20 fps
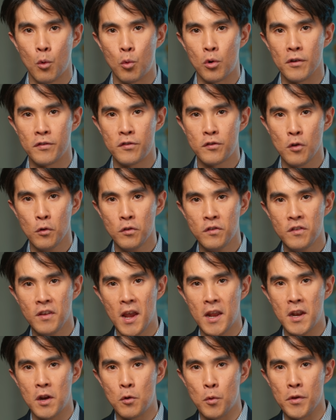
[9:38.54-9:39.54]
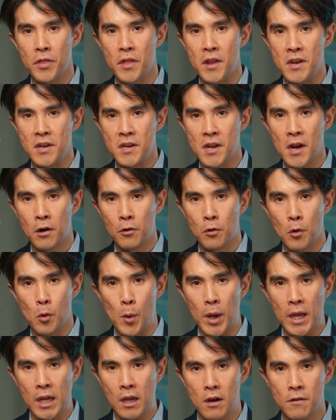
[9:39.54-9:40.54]
were associated with a
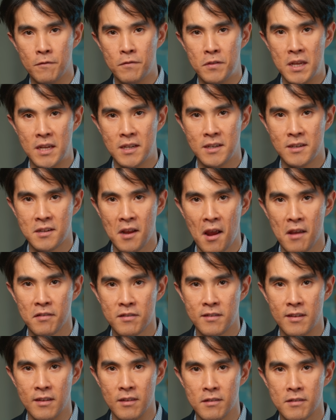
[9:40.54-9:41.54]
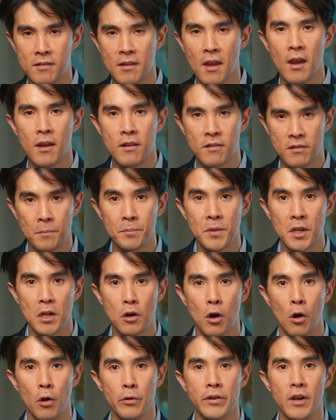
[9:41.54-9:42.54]
narrowing of the intestines, something
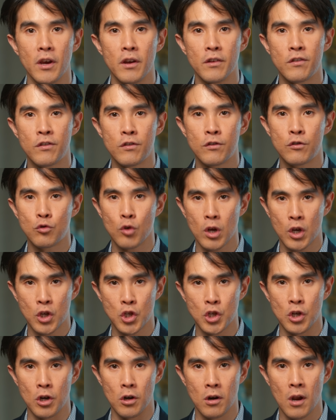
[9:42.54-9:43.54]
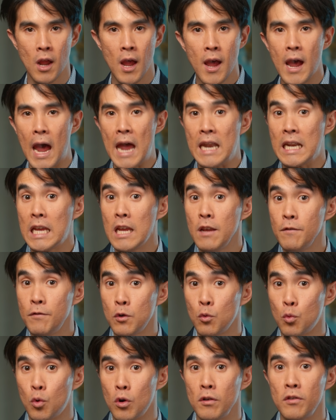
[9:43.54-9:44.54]
called a stricture. And
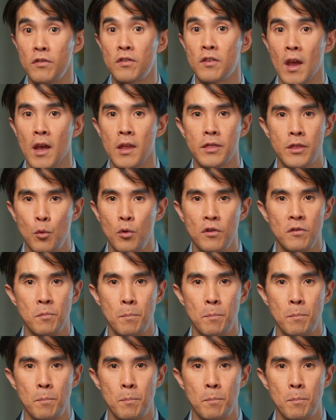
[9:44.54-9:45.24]
even worse, there was